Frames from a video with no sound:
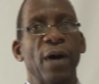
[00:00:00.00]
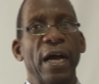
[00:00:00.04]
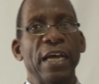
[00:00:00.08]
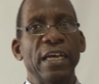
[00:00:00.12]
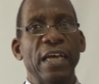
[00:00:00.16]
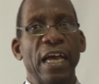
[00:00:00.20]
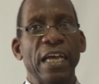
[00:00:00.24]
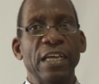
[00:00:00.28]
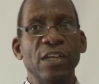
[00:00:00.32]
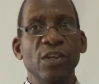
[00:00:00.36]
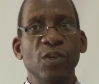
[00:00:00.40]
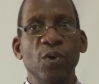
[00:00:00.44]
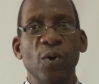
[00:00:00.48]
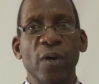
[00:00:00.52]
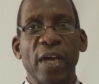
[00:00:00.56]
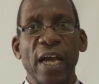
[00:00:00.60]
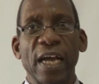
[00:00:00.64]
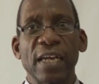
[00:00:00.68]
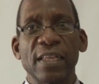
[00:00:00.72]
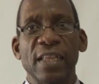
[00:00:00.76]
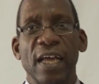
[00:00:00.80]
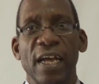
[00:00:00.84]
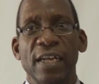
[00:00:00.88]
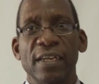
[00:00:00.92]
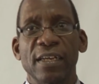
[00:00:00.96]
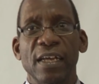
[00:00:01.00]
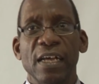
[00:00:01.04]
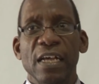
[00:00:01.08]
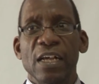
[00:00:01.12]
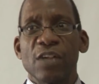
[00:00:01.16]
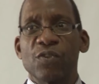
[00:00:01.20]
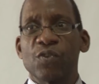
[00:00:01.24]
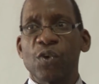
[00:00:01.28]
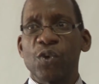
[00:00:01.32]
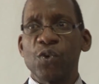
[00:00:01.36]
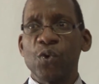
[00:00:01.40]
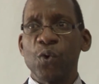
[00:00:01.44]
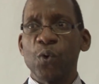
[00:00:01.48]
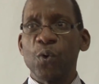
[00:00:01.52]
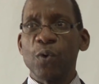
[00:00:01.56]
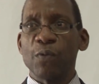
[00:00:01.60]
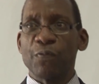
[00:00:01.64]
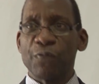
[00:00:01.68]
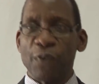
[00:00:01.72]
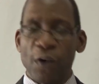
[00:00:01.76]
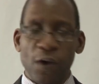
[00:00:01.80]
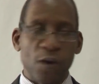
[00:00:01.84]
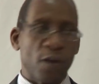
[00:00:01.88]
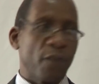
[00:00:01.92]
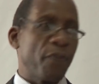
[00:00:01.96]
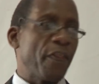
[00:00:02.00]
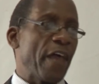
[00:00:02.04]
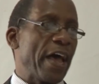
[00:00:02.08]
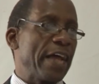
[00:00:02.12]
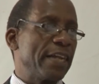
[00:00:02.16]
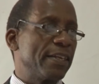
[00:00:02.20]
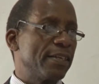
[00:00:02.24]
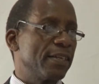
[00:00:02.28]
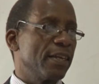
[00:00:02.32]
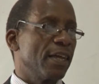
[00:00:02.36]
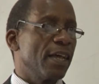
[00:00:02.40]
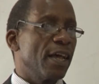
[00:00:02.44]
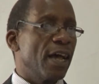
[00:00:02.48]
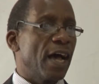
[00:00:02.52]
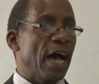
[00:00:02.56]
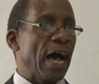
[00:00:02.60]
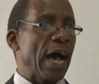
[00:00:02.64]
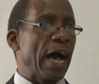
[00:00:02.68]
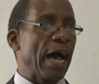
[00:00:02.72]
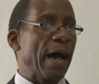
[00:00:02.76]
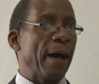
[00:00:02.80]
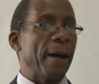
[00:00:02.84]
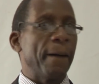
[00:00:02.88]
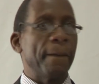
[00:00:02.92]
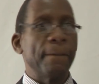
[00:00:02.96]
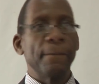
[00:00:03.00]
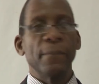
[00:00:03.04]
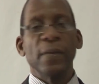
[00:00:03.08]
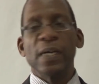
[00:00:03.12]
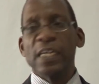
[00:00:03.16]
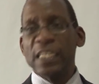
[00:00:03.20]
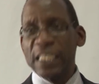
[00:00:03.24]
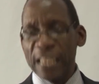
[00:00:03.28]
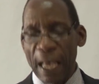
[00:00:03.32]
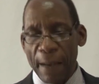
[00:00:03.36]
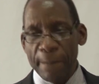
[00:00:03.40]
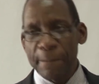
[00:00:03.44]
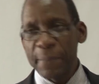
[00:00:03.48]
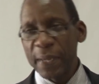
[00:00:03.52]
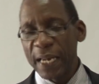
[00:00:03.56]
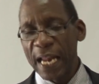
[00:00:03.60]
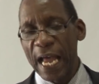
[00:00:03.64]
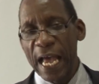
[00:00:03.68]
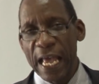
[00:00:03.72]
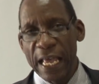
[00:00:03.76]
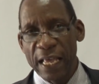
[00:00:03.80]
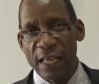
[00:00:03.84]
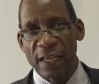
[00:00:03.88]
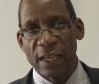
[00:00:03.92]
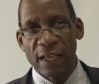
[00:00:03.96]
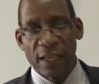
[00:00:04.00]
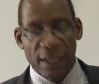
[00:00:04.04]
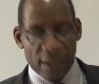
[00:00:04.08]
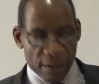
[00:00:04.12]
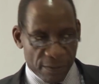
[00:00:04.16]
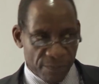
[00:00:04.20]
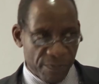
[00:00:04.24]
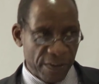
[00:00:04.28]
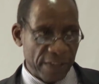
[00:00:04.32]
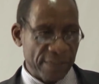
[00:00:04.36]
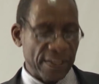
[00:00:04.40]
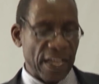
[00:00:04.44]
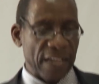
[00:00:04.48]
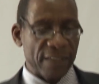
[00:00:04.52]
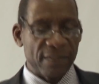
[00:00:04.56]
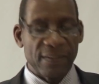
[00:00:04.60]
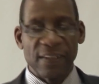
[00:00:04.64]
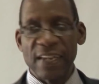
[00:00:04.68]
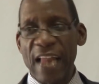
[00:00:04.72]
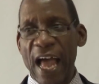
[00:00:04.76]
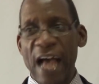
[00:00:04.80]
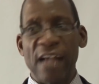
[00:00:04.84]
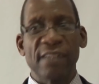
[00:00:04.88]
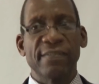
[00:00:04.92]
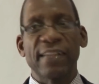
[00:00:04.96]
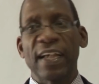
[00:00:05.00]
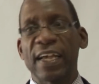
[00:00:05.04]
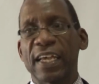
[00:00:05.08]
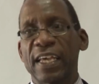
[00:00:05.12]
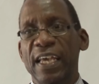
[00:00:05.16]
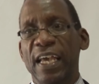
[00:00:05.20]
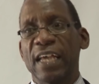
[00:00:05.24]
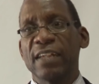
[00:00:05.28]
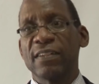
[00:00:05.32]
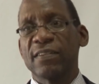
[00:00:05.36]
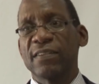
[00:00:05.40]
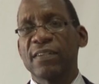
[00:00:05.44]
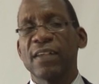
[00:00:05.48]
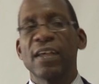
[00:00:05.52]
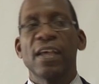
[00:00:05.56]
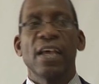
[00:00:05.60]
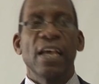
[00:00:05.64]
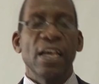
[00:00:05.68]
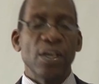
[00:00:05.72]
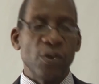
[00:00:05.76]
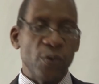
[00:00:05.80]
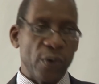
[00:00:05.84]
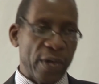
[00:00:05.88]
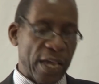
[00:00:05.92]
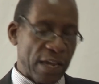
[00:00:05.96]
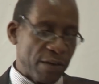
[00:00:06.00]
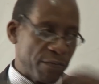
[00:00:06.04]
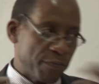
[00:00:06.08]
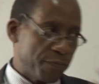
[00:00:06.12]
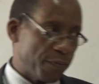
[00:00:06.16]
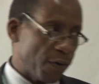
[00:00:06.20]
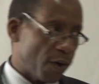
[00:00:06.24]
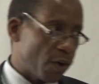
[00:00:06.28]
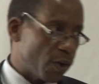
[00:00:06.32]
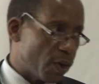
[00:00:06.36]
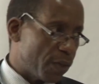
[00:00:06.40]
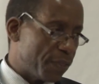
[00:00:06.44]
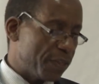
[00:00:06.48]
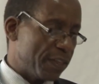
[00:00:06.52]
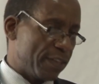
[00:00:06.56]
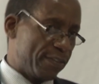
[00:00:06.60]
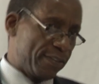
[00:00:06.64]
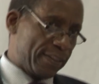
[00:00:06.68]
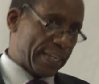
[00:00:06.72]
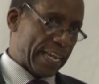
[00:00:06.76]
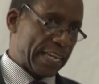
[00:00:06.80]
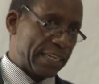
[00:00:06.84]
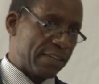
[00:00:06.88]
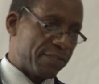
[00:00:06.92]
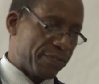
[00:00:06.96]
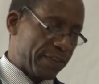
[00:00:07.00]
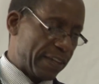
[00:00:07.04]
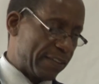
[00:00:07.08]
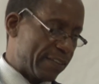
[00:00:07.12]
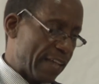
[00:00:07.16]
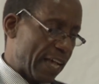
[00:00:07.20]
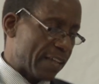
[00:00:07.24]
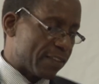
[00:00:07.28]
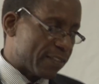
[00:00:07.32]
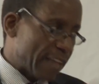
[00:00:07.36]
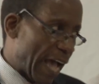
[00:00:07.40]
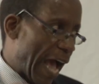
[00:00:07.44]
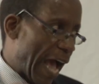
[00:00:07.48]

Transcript: I, I, you get that? So you will follow that um, Nyambirai versus NSSA case. You can follow the state versus